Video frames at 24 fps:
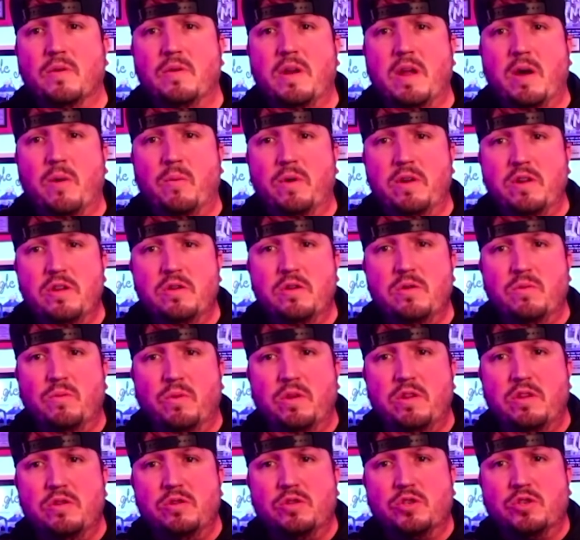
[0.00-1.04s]
when
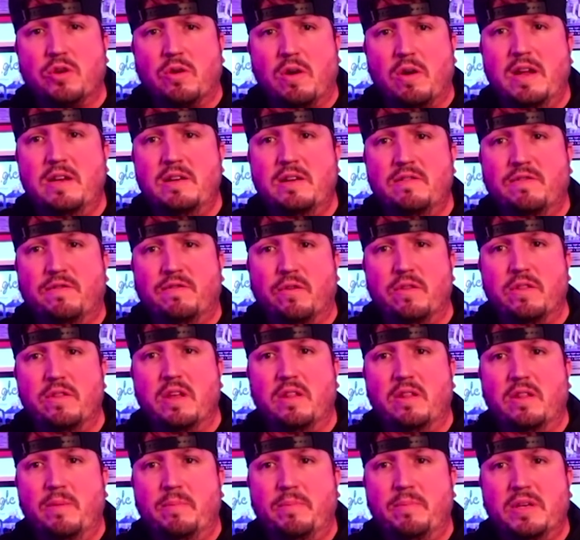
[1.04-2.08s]
you trained for the
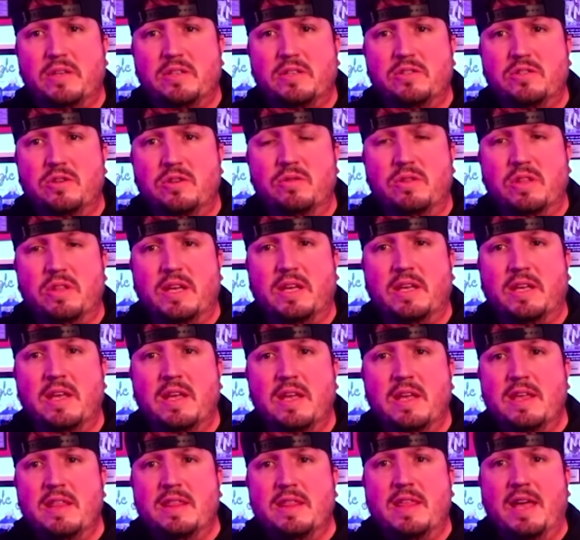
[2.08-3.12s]
Olympics, do you think
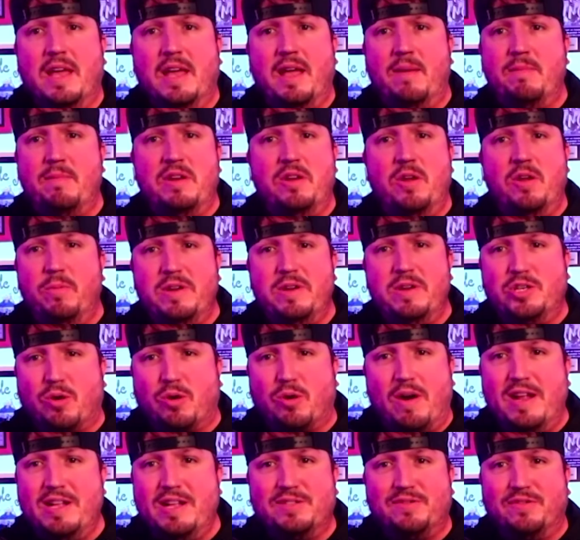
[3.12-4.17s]
that, I mean, nobody
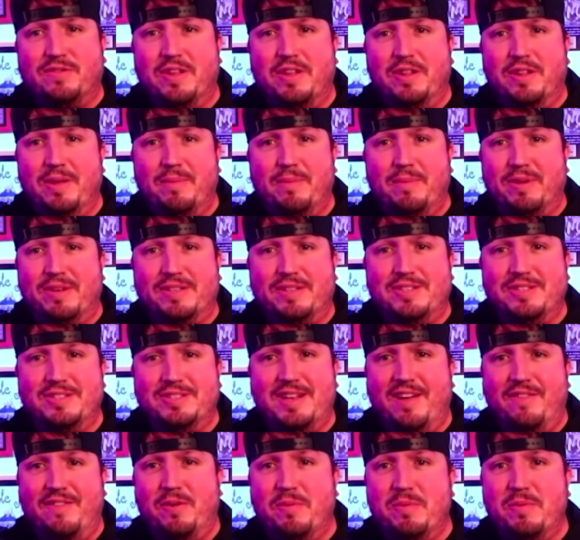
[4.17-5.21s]
trains for the Olympics. There's not
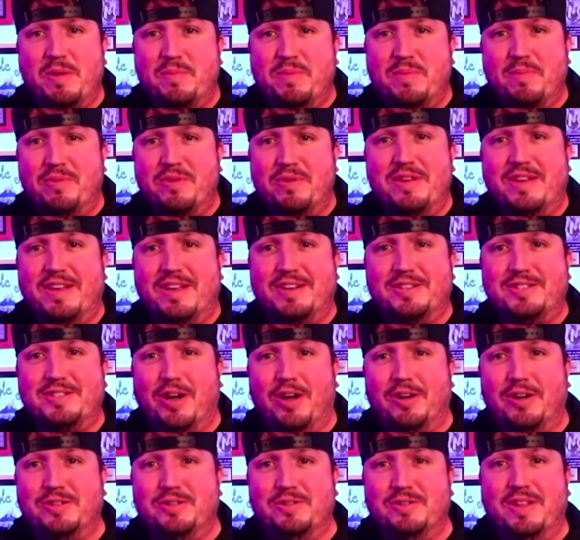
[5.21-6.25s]
very many people you get to talk
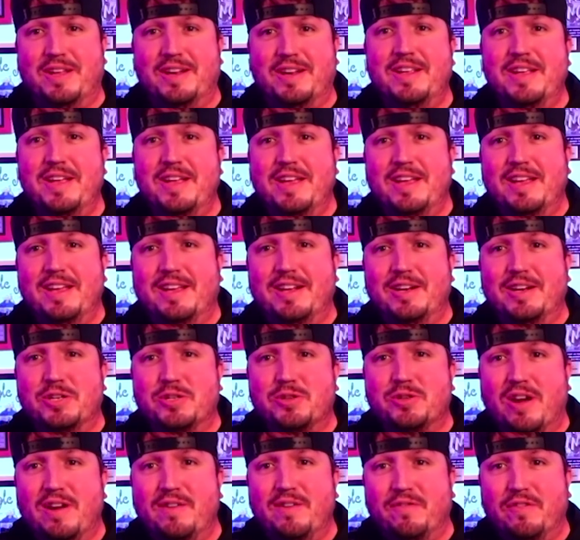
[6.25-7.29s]
to that get to
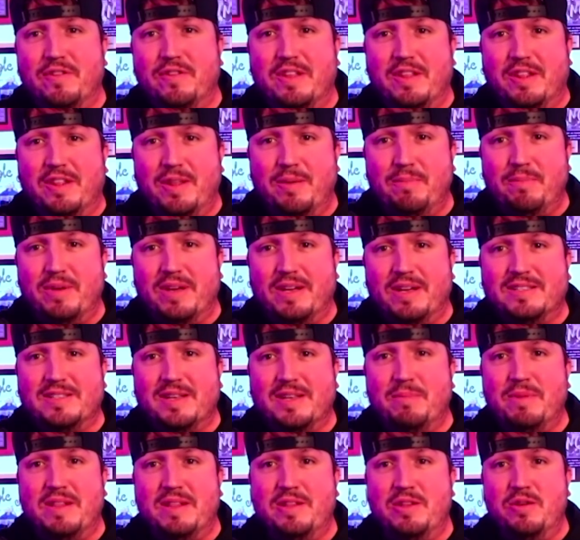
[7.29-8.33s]
train for the Olympics. I
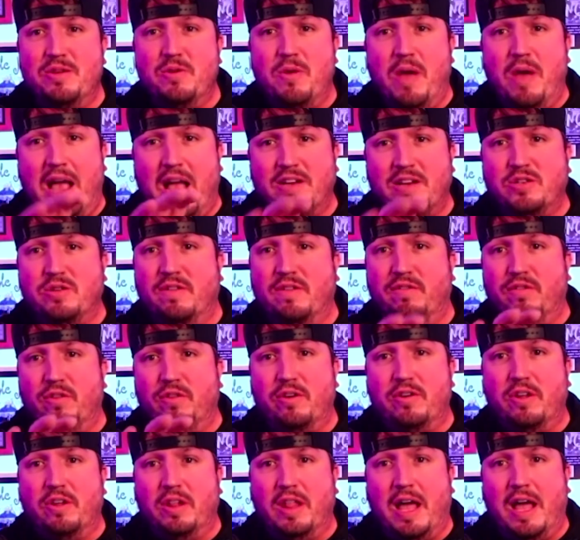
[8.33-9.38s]
mean, you had to have learned a
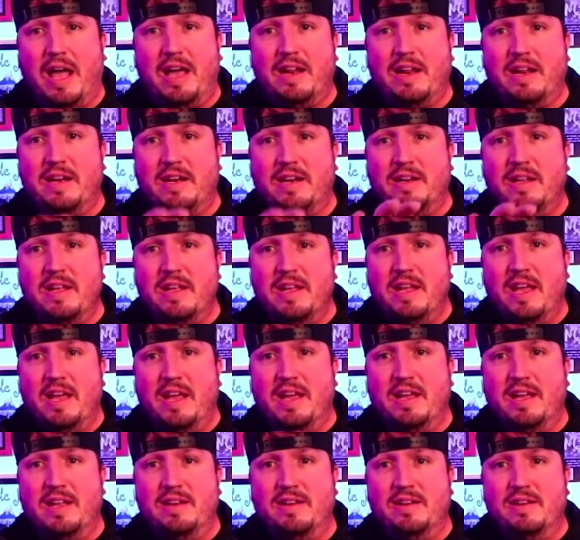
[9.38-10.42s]
lot and
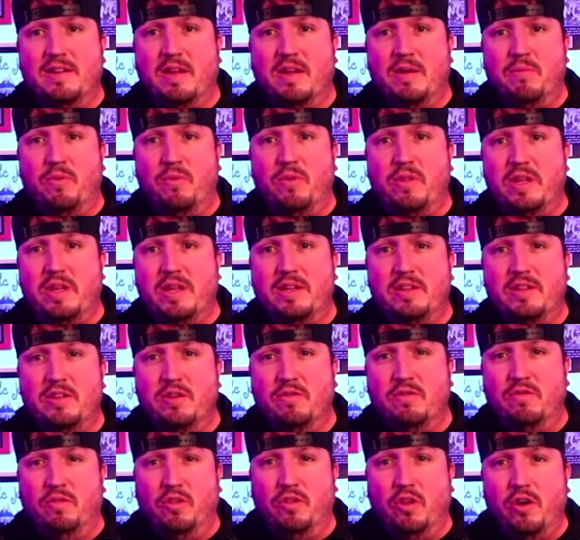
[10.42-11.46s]
really you
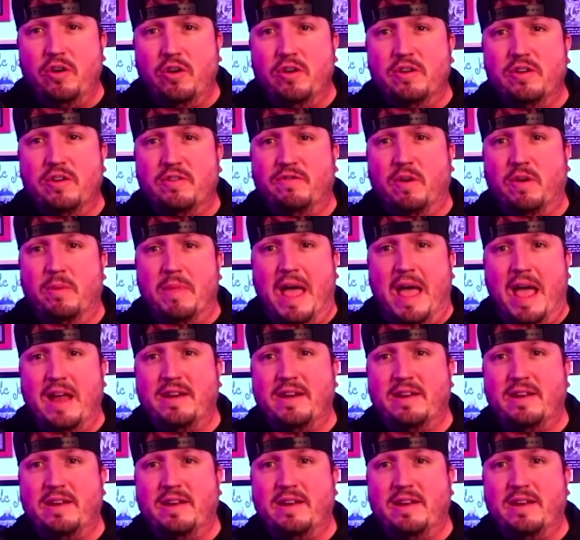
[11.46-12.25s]
learned from that.